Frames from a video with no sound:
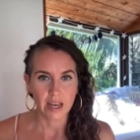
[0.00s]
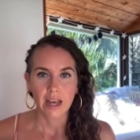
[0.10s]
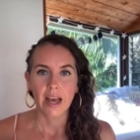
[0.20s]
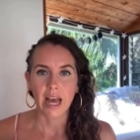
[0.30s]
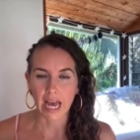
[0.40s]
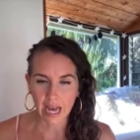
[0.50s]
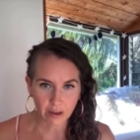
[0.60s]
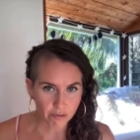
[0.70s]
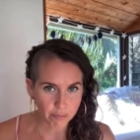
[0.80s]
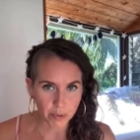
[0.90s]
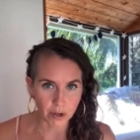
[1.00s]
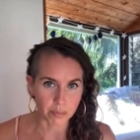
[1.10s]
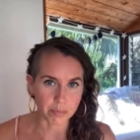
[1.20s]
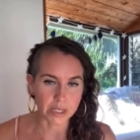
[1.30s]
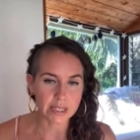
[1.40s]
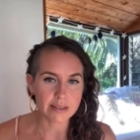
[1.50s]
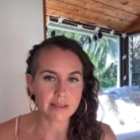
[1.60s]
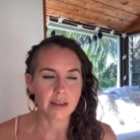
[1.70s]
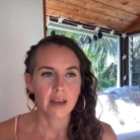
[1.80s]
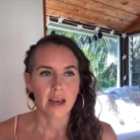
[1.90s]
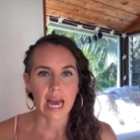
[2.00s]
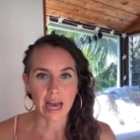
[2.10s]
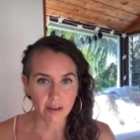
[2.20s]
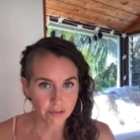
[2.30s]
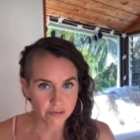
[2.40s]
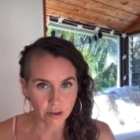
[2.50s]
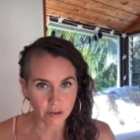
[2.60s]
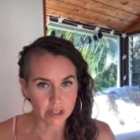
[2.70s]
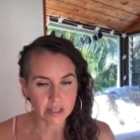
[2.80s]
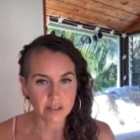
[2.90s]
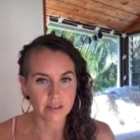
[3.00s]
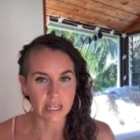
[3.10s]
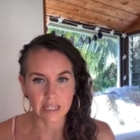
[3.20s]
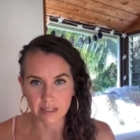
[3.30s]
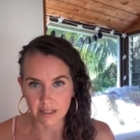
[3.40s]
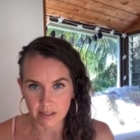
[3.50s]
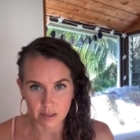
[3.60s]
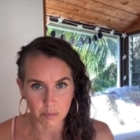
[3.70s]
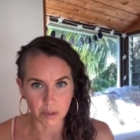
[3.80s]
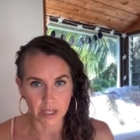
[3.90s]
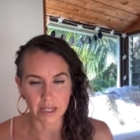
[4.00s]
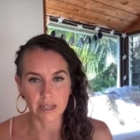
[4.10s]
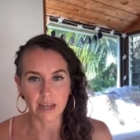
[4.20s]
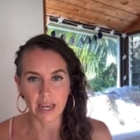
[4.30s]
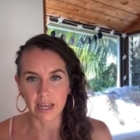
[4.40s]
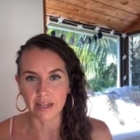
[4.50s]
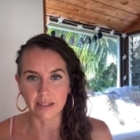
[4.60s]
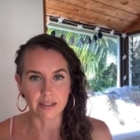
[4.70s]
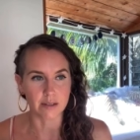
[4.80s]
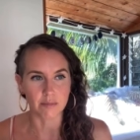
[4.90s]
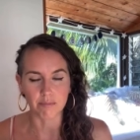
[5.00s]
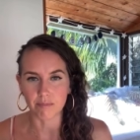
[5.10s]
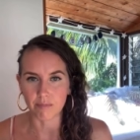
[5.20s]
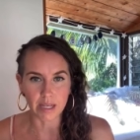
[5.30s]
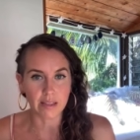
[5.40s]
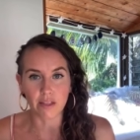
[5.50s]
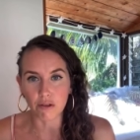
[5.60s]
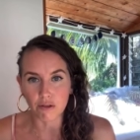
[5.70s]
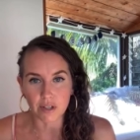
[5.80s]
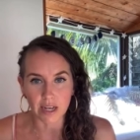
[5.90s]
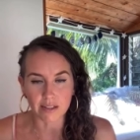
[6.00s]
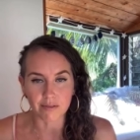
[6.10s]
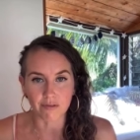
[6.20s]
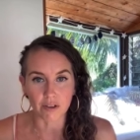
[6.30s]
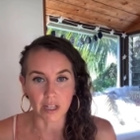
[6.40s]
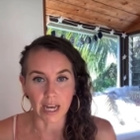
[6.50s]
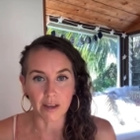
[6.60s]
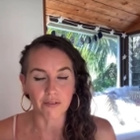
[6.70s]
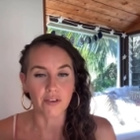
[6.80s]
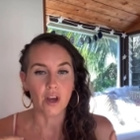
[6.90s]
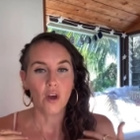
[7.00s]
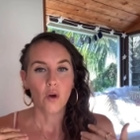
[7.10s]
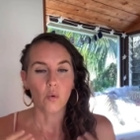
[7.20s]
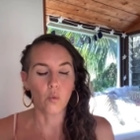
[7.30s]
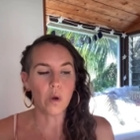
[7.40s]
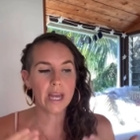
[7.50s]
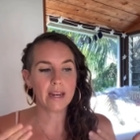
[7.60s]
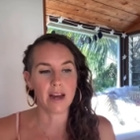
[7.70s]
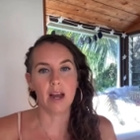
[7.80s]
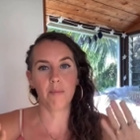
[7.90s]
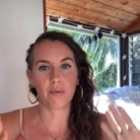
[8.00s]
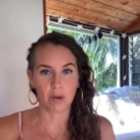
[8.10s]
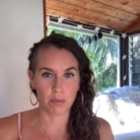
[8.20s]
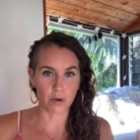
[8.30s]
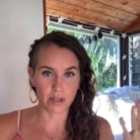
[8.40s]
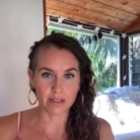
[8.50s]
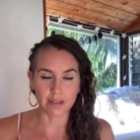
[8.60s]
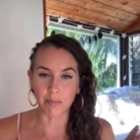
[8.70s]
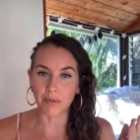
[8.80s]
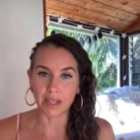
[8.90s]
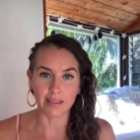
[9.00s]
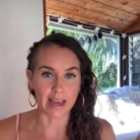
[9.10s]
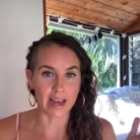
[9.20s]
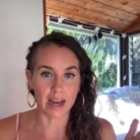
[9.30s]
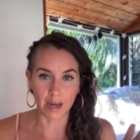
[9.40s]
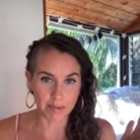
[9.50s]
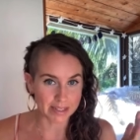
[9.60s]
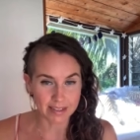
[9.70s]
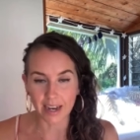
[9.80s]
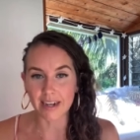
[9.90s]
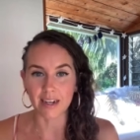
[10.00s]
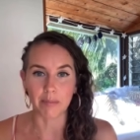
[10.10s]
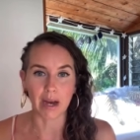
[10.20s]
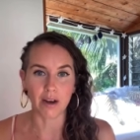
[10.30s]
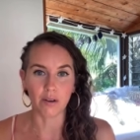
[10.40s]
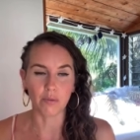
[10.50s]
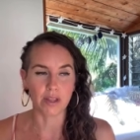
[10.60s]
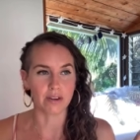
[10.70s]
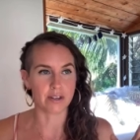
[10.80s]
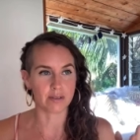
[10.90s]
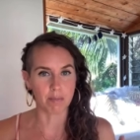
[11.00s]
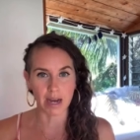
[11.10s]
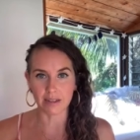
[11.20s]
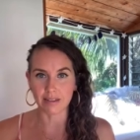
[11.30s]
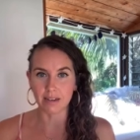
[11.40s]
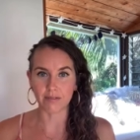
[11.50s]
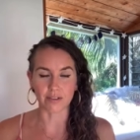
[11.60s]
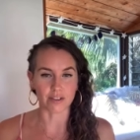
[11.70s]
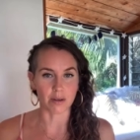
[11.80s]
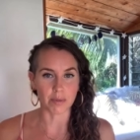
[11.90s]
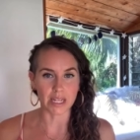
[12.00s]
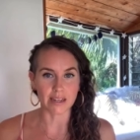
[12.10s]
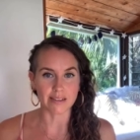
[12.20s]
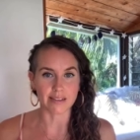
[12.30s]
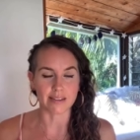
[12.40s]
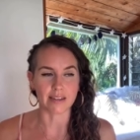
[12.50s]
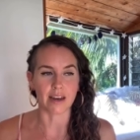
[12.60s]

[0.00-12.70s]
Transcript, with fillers: have purpose, have focus and discipline and enthusiasm for life when I'm promoting something that I'm excited about, whether it's my stuff or somebody else's stuff,